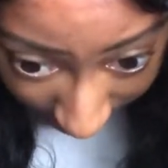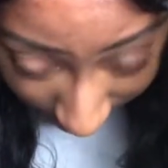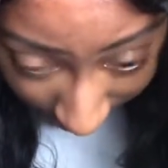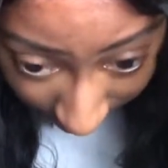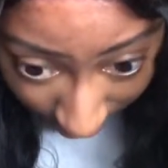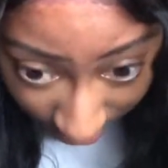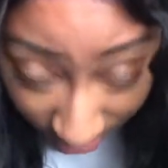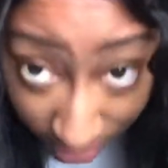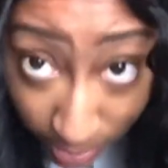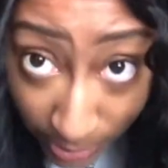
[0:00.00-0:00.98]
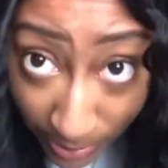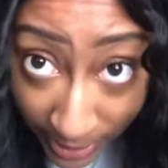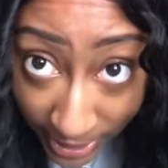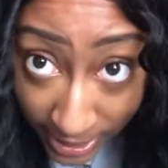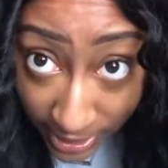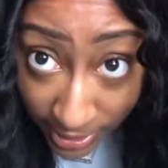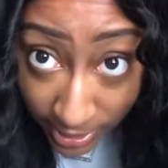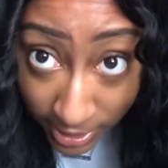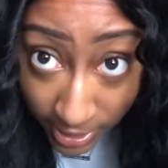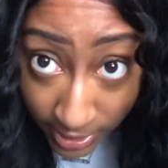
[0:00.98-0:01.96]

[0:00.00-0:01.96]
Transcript: Like it goes all the way back here,